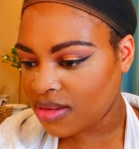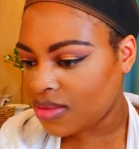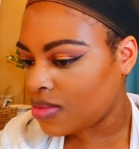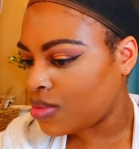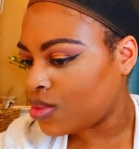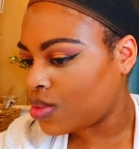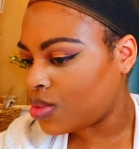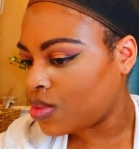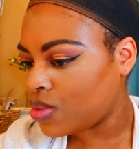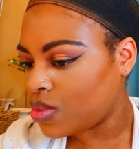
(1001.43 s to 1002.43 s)

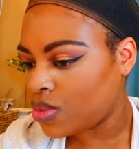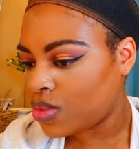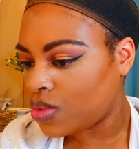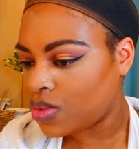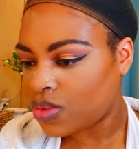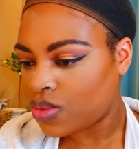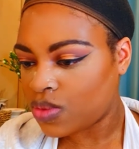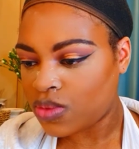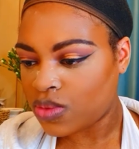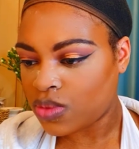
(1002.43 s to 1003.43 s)

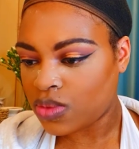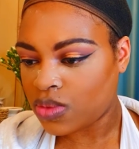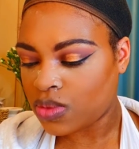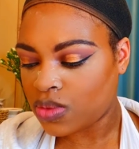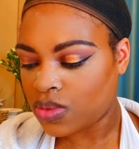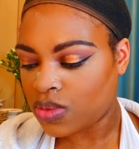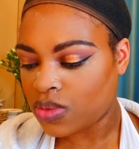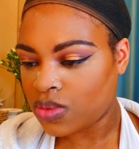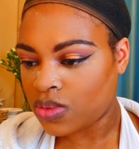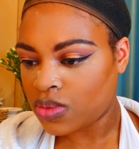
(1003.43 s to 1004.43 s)

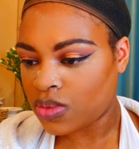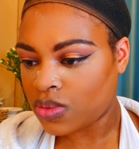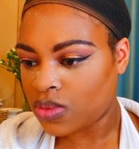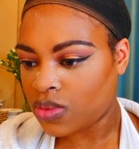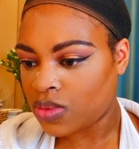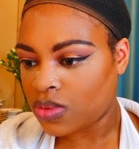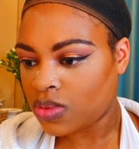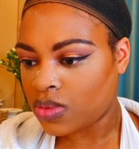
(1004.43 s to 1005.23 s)
Nobody speaks.